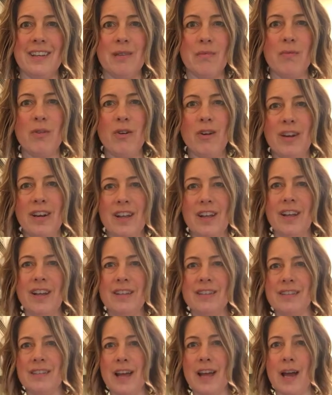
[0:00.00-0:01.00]
Good
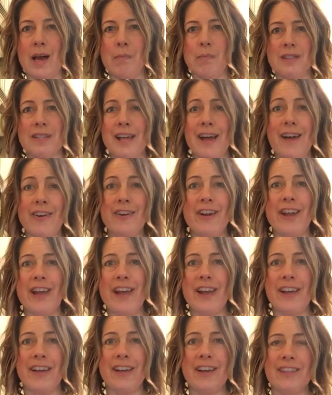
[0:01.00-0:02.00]
morning. Happy
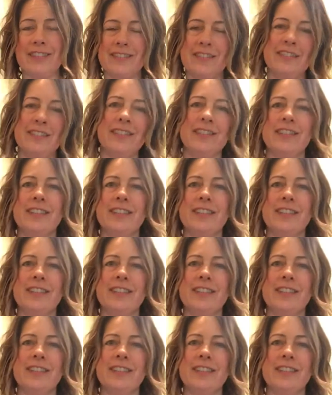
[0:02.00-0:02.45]
Saturday.